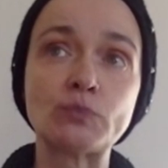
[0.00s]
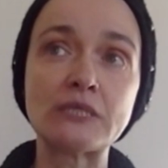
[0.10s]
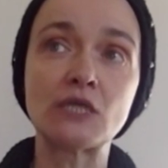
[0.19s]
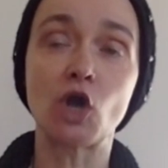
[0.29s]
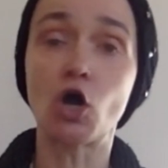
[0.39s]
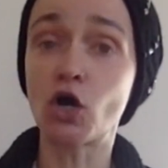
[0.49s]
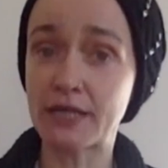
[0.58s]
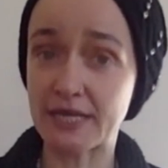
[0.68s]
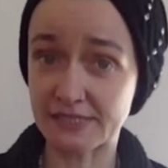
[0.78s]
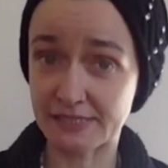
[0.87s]
be
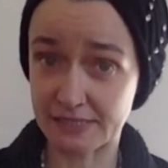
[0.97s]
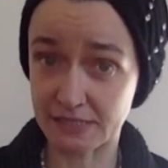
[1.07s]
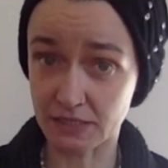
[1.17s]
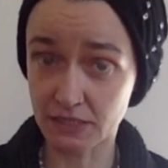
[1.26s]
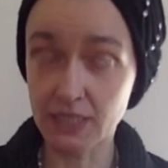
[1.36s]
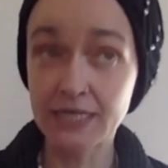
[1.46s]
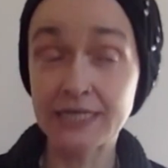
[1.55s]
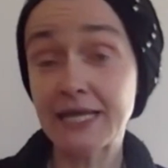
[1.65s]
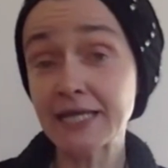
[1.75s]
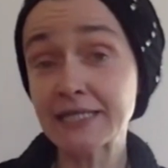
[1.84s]
honest,
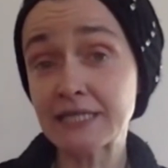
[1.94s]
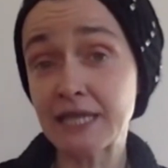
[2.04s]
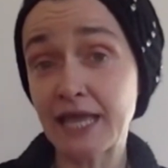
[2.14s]
that